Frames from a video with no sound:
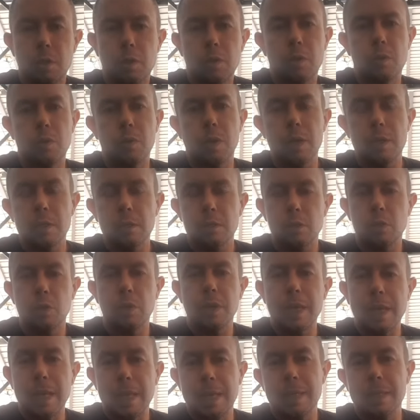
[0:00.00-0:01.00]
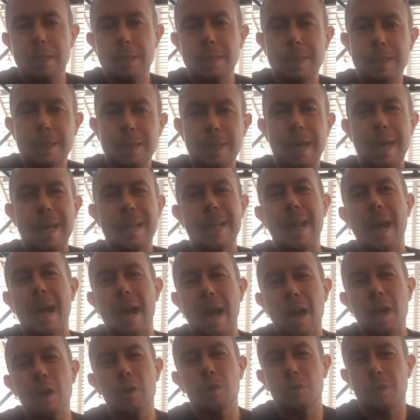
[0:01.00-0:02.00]
Alright, so in and
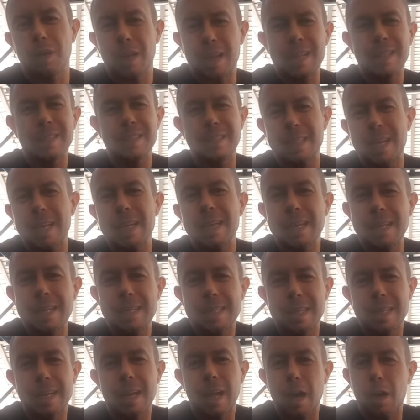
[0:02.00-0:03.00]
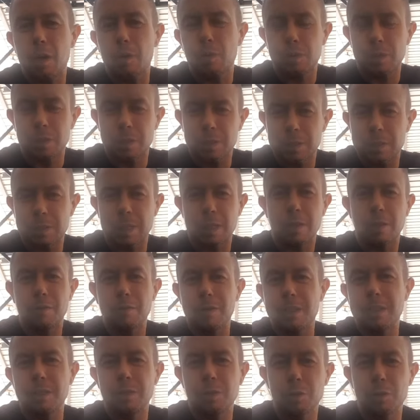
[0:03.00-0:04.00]
out. Let's say in and out instead of
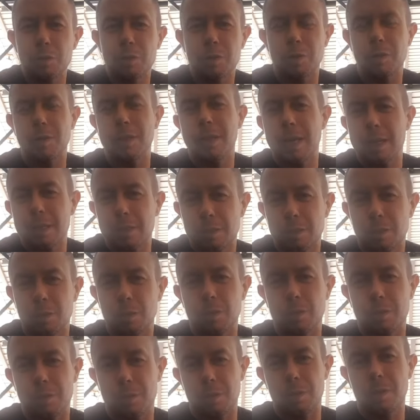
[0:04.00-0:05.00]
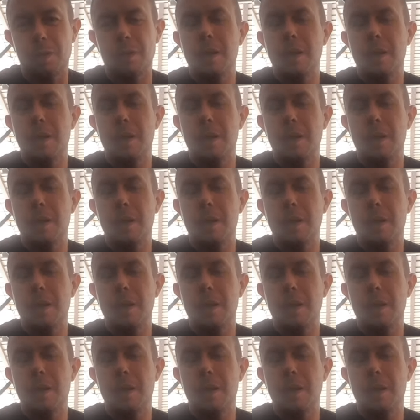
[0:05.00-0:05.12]
inducer and exducer.